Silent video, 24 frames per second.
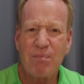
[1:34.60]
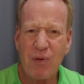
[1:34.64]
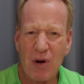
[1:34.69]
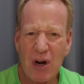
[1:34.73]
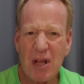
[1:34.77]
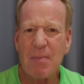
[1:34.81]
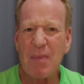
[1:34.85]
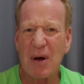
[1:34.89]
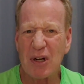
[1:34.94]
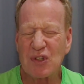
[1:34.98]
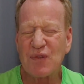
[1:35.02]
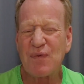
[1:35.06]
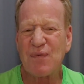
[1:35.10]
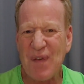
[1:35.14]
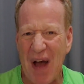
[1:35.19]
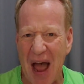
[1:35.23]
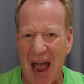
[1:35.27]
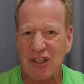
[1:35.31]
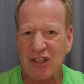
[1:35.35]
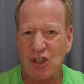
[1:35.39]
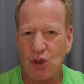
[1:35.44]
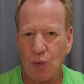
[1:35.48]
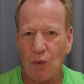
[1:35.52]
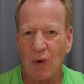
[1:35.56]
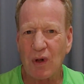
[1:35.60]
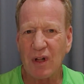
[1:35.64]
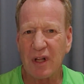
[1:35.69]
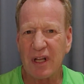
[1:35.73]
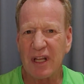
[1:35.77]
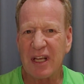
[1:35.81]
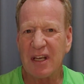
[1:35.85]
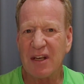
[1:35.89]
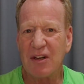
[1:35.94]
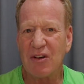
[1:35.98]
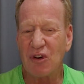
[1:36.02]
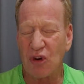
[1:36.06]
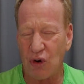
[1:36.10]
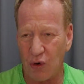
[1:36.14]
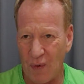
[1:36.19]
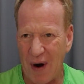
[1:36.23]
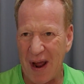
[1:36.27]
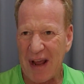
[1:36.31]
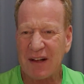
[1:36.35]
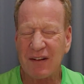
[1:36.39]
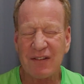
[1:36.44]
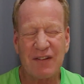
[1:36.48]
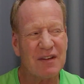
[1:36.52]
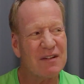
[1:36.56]
Pretty much factually
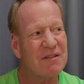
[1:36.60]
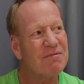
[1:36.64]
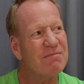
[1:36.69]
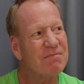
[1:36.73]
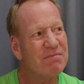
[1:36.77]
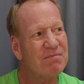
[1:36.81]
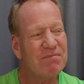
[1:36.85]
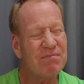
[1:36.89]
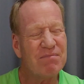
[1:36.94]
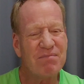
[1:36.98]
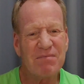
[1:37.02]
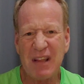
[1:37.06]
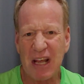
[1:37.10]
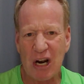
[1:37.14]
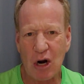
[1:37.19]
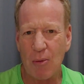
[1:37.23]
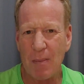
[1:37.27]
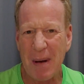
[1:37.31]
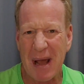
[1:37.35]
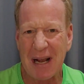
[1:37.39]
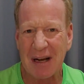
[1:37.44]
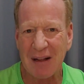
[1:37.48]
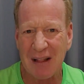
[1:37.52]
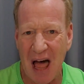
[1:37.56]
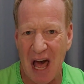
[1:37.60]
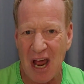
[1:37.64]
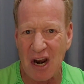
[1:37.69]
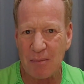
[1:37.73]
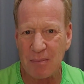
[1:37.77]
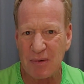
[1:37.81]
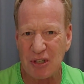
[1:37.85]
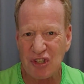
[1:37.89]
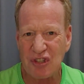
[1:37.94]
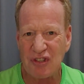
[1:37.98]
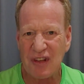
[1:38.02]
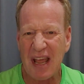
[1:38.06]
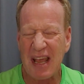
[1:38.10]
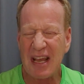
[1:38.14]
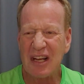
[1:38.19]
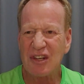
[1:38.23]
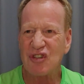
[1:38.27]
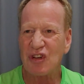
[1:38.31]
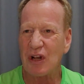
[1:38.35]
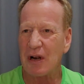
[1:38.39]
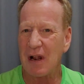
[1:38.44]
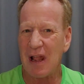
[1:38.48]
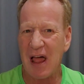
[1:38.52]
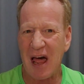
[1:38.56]
correct. They don't make a lot of
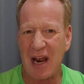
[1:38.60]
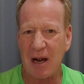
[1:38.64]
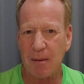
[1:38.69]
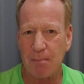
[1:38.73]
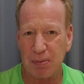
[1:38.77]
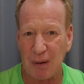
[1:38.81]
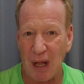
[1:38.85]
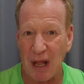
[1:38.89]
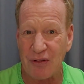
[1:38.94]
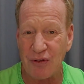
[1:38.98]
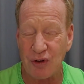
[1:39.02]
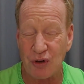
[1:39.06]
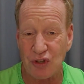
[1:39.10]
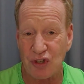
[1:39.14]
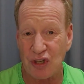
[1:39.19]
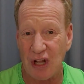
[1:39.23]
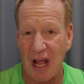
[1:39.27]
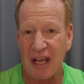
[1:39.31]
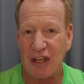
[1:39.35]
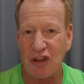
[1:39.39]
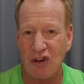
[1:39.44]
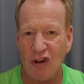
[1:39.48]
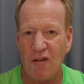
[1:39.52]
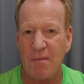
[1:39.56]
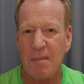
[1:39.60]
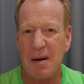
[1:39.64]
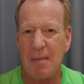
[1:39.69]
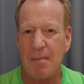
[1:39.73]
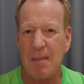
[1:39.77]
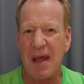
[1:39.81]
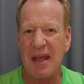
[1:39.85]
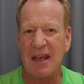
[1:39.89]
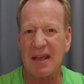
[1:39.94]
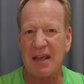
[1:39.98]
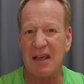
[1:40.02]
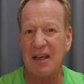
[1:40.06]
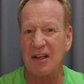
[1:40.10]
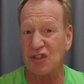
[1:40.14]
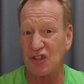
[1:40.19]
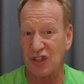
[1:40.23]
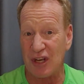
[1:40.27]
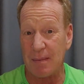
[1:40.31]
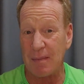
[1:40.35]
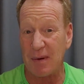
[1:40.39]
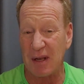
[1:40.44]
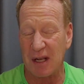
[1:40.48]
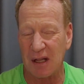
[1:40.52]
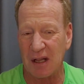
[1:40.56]
mistakes and a lot of blunders like you've been making
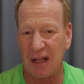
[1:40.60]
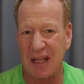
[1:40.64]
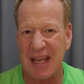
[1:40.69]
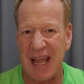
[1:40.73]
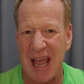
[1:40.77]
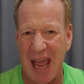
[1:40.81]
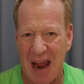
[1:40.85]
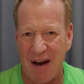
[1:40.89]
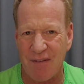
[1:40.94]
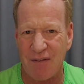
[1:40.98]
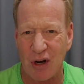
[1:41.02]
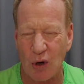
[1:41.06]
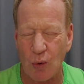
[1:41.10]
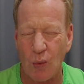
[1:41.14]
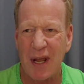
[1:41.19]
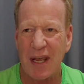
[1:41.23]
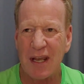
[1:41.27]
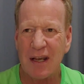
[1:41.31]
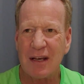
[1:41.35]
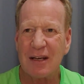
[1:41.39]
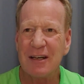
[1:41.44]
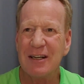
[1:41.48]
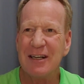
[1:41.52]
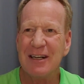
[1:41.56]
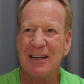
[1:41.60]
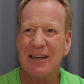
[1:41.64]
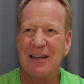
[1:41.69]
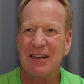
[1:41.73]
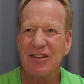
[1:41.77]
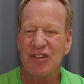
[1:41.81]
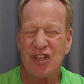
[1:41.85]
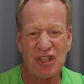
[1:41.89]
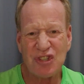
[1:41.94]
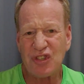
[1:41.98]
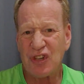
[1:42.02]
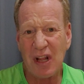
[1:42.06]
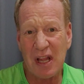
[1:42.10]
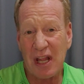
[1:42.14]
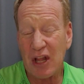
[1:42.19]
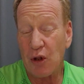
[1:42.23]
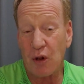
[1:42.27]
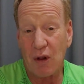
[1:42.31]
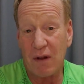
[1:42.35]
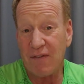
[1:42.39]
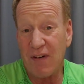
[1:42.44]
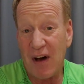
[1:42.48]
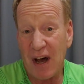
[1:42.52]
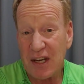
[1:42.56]
seemingly every week. Just a
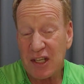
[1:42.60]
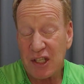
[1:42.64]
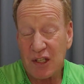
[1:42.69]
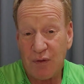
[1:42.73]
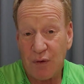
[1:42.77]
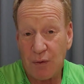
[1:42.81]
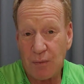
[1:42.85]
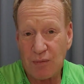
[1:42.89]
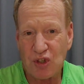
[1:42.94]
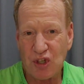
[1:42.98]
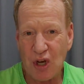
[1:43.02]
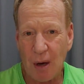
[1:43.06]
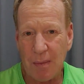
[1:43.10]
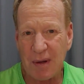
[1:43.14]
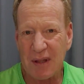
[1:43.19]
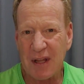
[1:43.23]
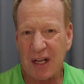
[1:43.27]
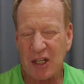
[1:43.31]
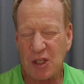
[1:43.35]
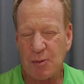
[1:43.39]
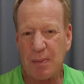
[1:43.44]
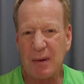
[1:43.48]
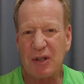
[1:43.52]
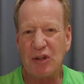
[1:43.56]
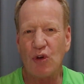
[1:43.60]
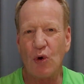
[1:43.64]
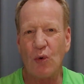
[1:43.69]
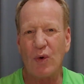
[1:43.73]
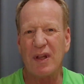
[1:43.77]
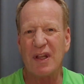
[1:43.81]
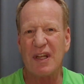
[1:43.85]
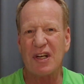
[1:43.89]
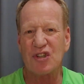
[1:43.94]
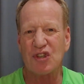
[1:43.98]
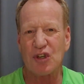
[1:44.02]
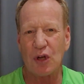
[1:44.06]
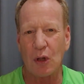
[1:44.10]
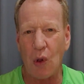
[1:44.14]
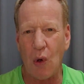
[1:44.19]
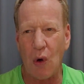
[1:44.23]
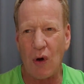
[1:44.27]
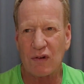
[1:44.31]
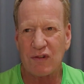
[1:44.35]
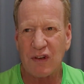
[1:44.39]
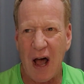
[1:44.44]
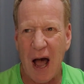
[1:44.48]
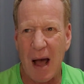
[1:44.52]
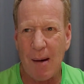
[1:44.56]
little advice from someone that's been doing this a
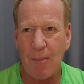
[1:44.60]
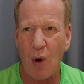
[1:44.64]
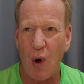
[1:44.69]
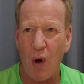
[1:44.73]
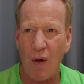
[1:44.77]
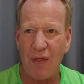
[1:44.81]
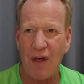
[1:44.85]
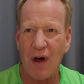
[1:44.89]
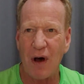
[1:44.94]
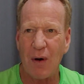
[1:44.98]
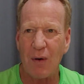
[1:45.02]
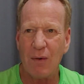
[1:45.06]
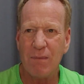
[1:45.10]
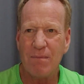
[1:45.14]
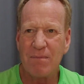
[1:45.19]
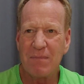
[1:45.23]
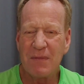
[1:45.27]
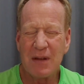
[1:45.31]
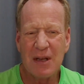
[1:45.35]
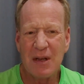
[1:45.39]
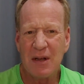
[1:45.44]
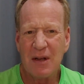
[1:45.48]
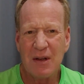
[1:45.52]
long time. Although